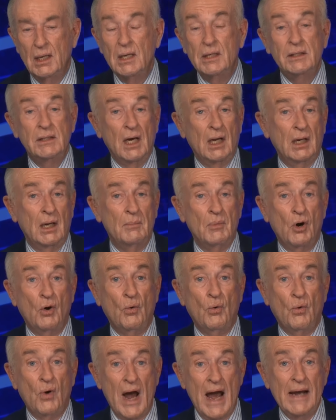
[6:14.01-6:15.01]
Tell them
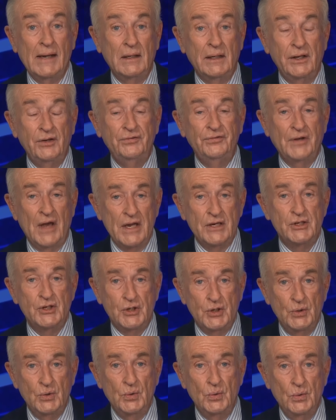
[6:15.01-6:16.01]
O'Reilly sent
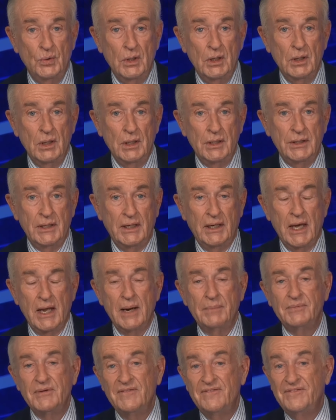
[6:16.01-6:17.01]
you to get
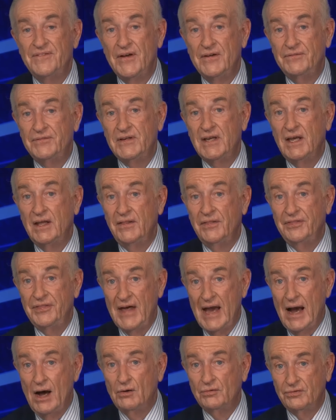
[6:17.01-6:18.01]
up to
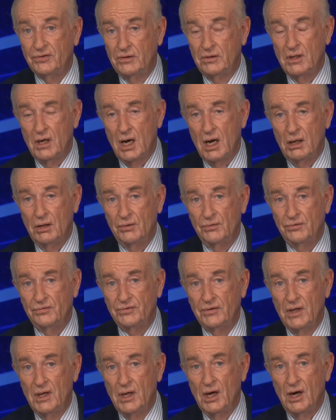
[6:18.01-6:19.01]
$15,000
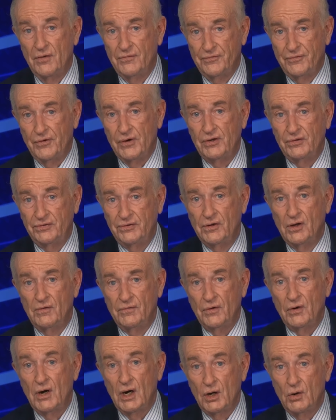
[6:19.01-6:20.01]
of free
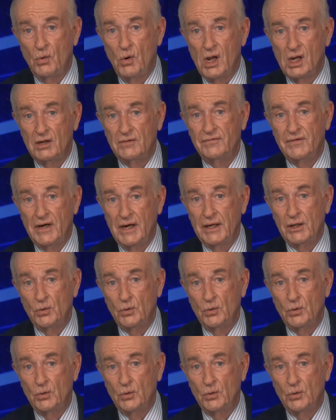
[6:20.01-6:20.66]
silver on qualifying